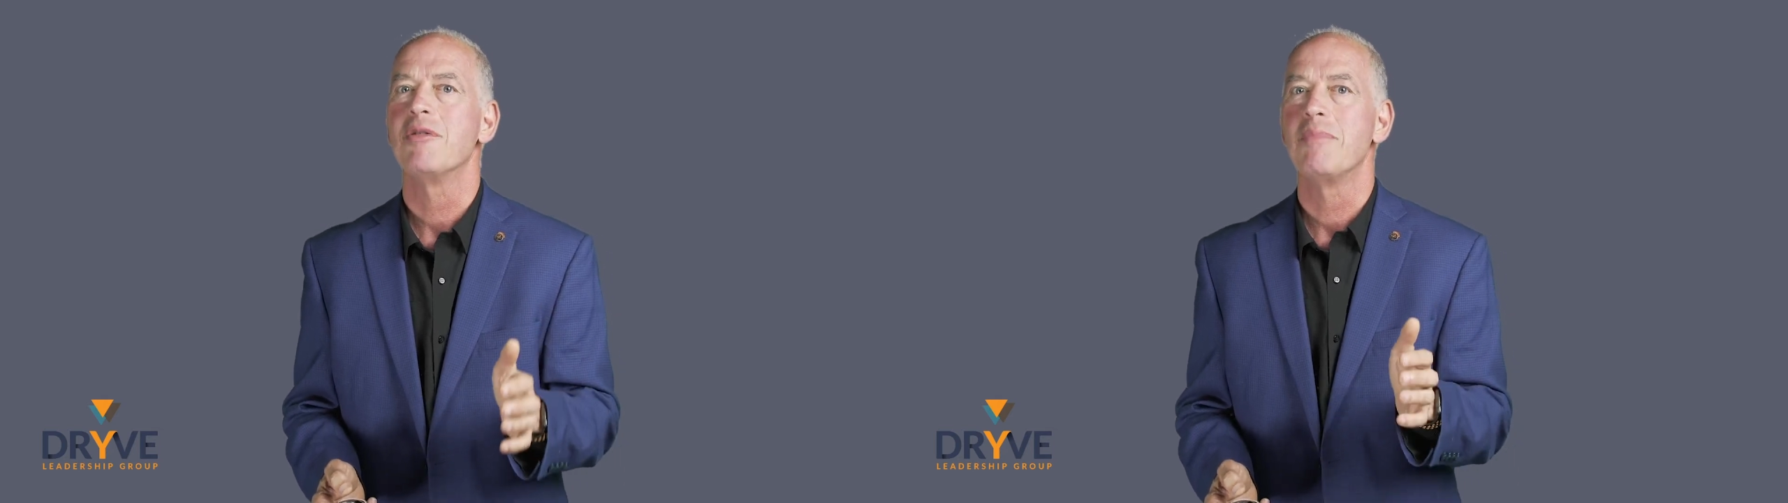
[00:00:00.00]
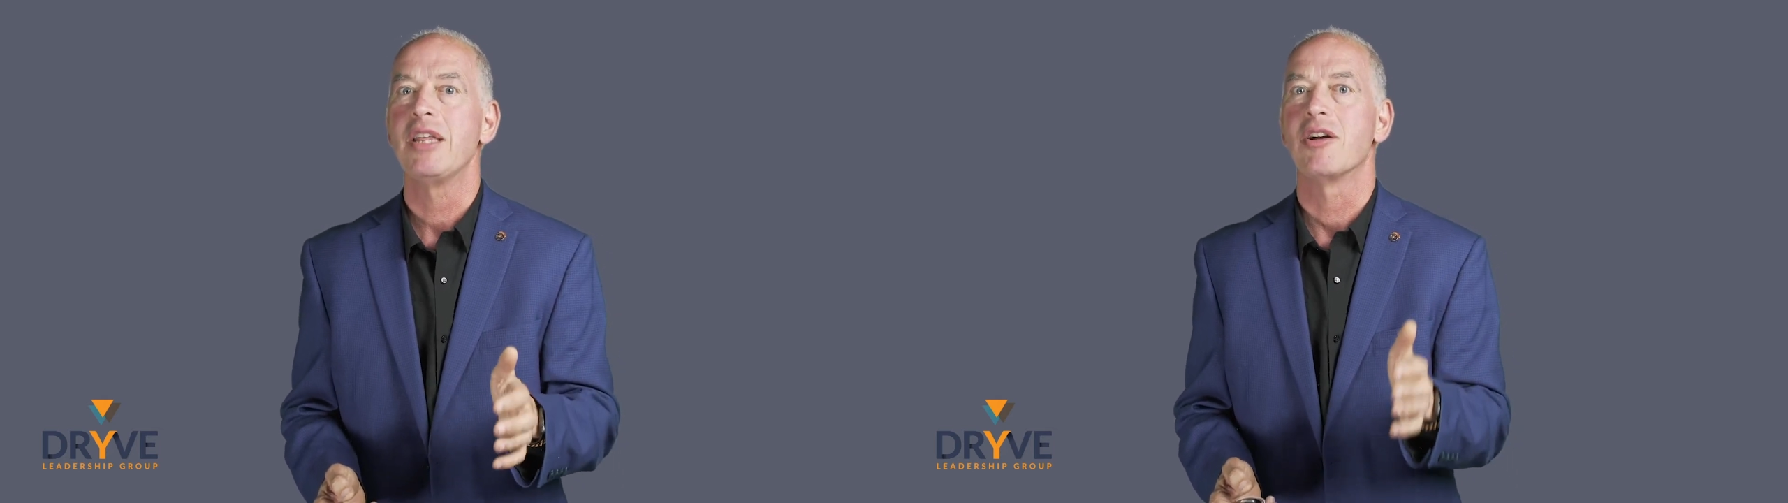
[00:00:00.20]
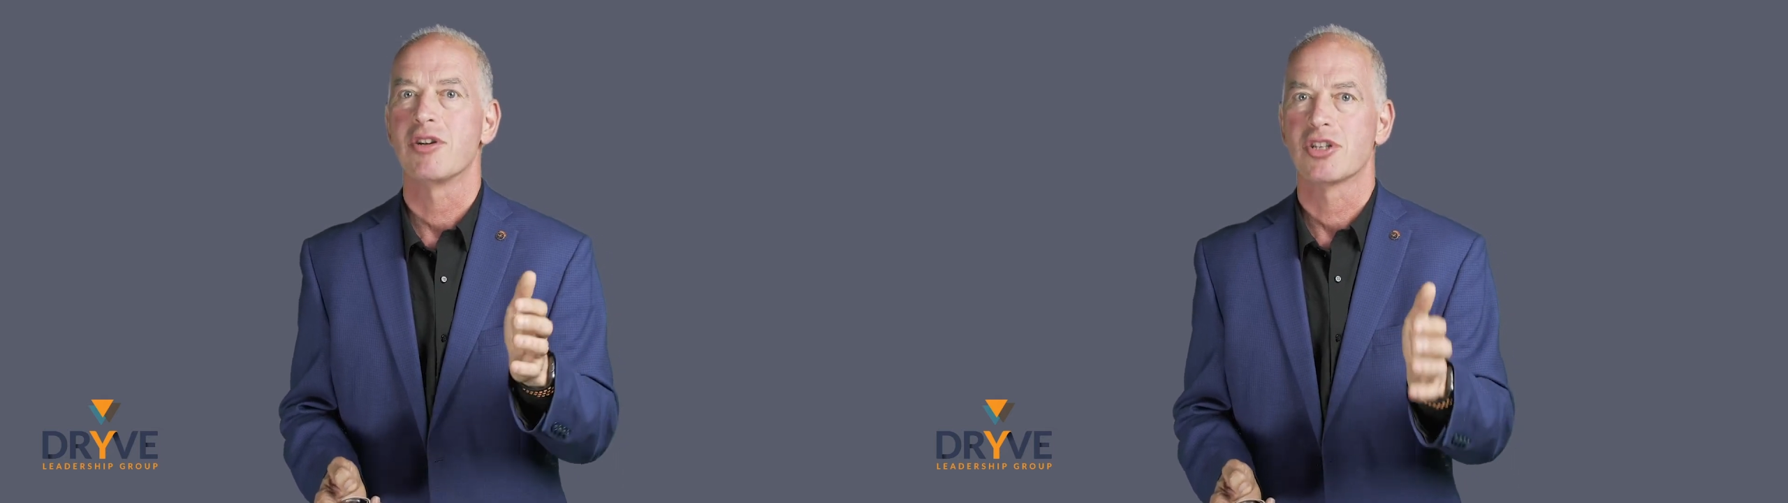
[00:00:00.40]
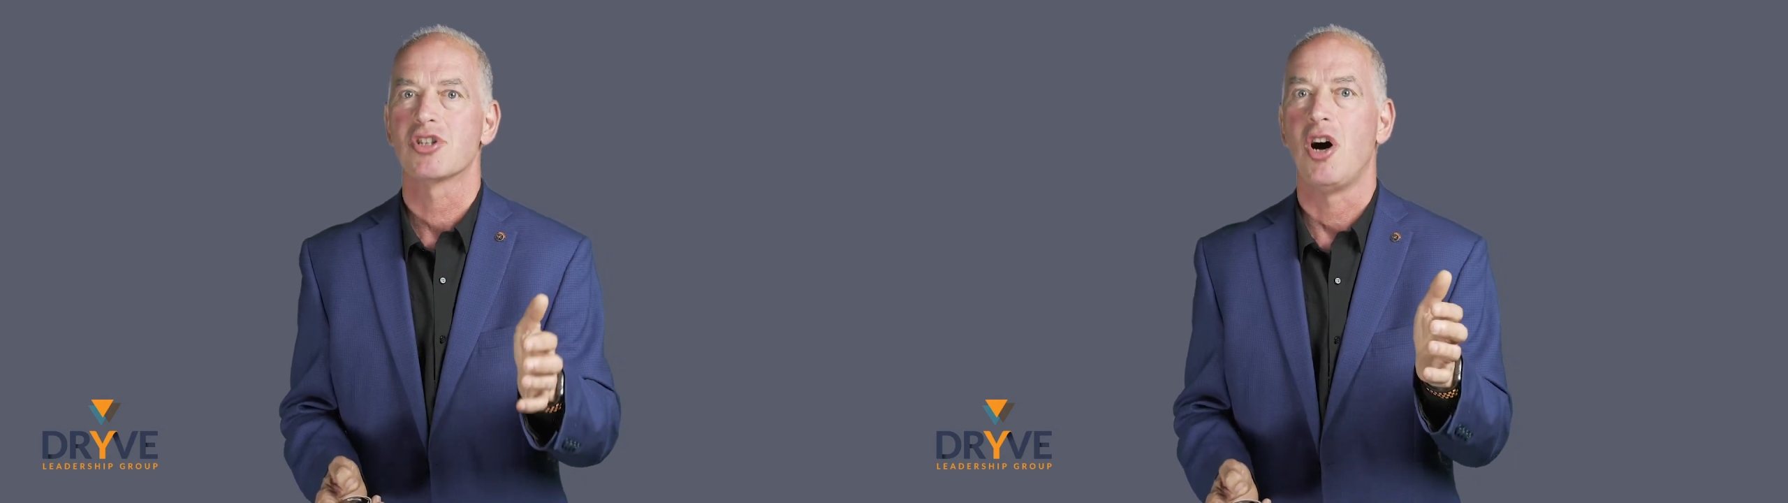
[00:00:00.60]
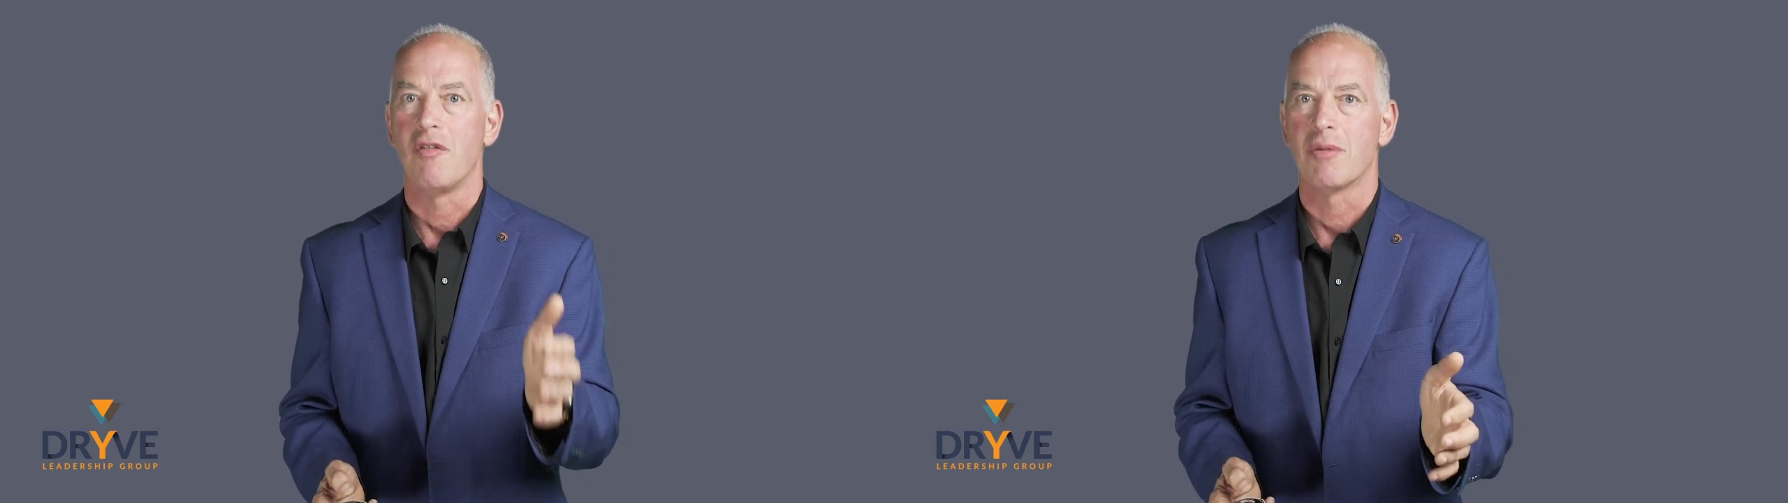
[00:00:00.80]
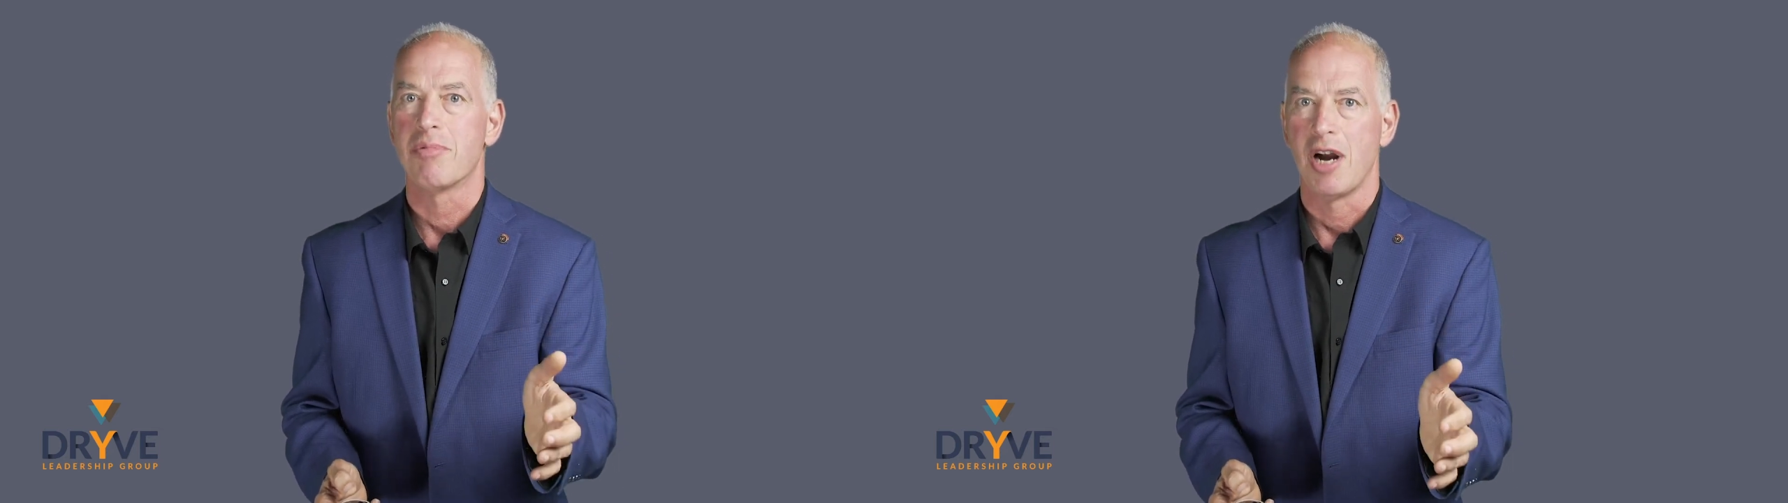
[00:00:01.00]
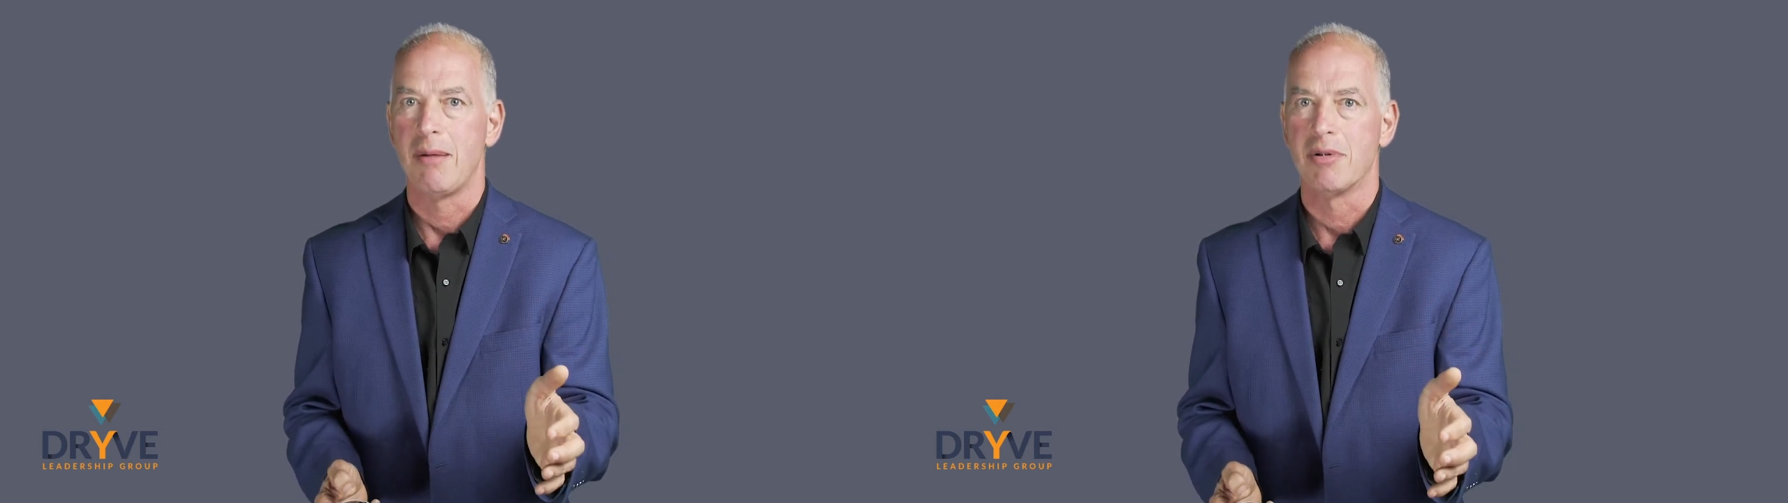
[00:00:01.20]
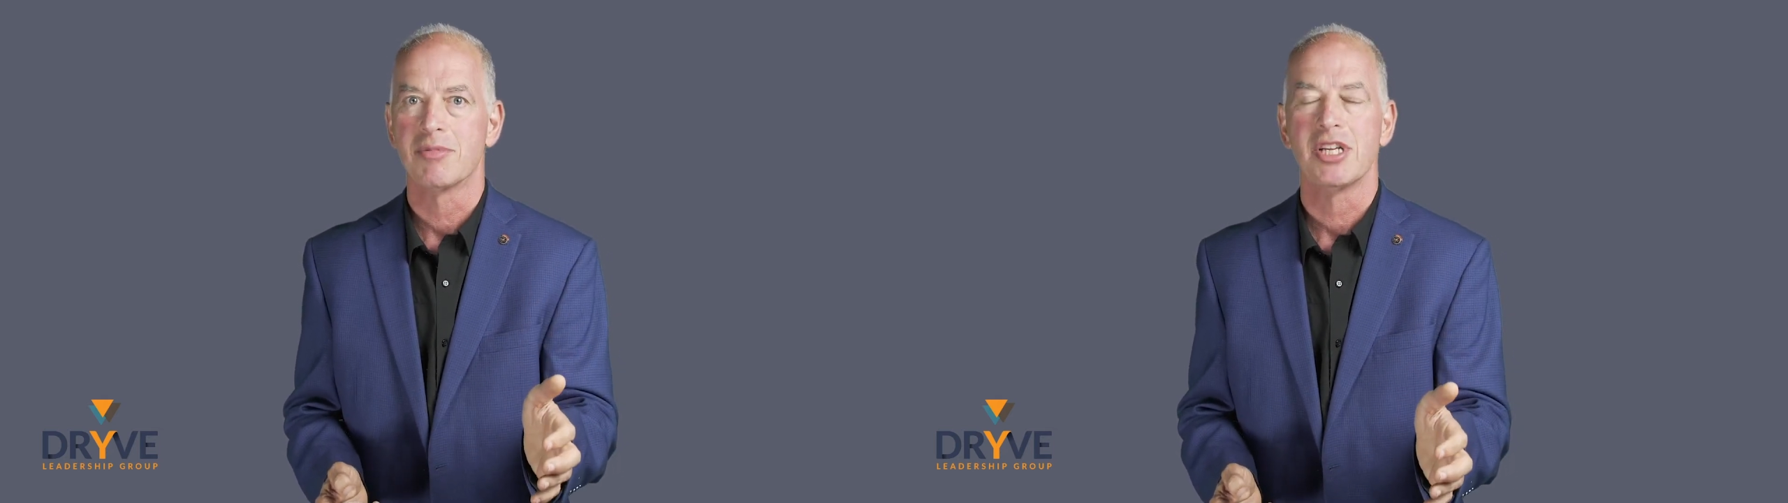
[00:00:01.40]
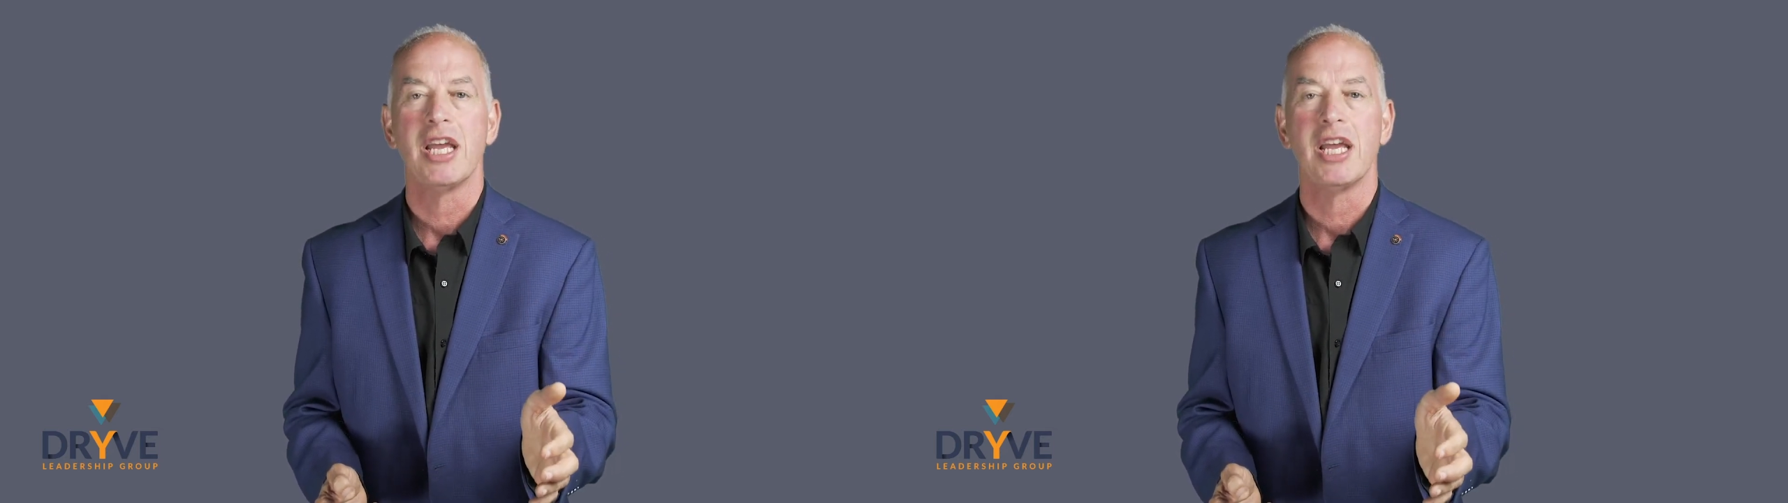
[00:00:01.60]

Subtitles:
to be there to solve the problems.